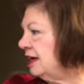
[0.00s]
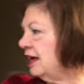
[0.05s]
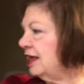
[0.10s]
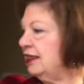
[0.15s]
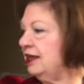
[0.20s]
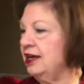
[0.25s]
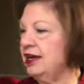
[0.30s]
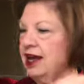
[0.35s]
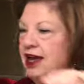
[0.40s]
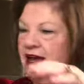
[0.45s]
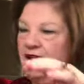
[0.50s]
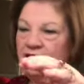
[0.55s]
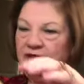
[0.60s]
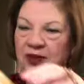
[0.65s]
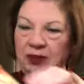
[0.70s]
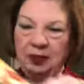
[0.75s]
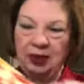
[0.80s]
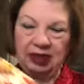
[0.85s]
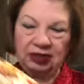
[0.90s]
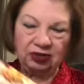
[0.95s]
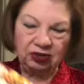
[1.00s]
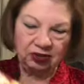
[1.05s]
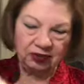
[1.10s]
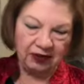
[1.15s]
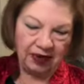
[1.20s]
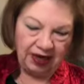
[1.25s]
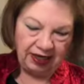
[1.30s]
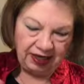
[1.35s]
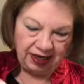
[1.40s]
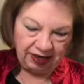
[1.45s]
I think I have the picture
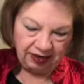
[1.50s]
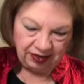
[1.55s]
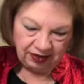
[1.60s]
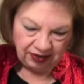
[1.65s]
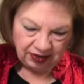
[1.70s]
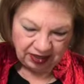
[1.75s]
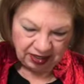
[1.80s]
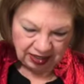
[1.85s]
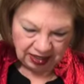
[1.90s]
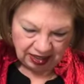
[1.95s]
right here.